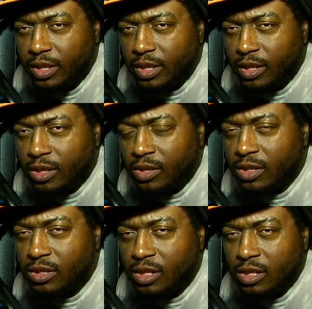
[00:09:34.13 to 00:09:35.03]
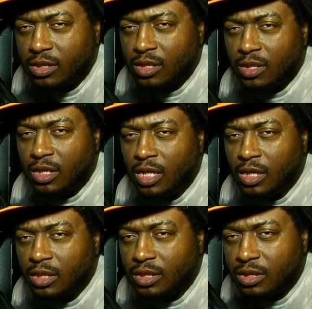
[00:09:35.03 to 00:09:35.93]
They're descendants of the
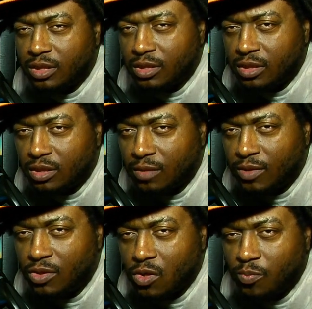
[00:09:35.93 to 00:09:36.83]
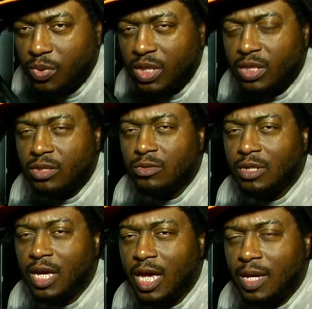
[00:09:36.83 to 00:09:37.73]
English, of the Europeans who
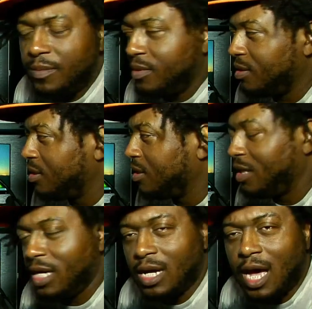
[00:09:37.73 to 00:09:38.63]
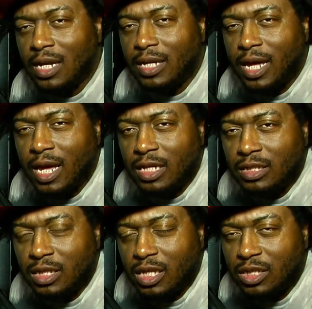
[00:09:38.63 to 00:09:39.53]
came and colonized
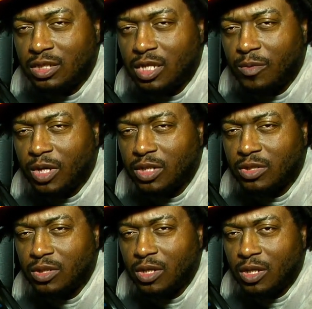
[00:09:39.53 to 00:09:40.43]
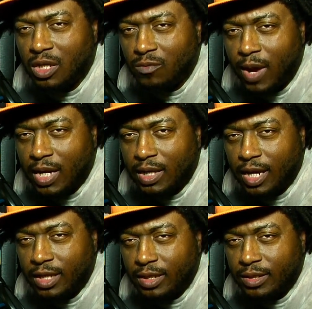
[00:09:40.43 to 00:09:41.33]
and
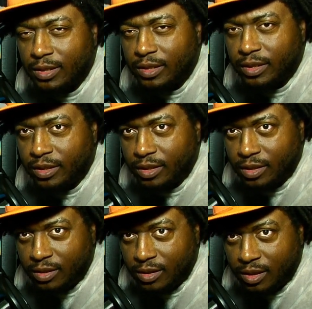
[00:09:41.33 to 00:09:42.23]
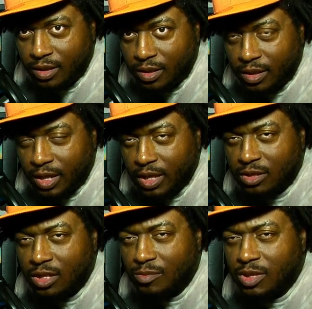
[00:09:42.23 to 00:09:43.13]
eradicated and
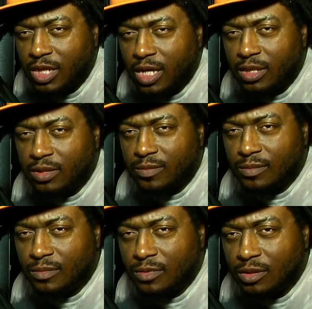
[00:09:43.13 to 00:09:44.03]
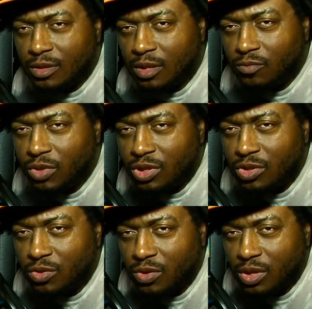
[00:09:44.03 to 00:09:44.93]
subjugated the
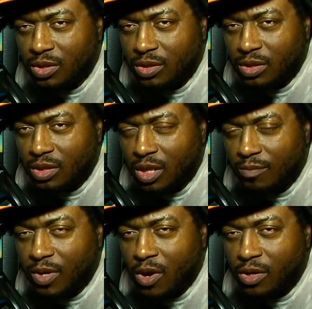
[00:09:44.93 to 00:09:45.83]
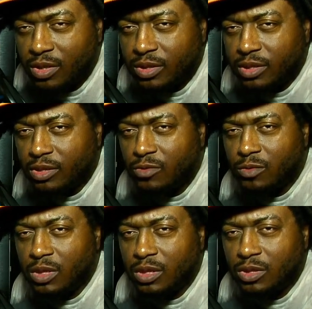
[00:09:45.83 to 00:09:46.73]
original Americans who were
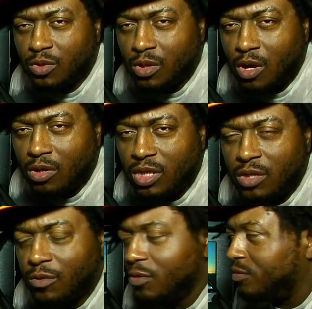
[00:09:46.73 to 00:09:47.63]
the so-called Negro.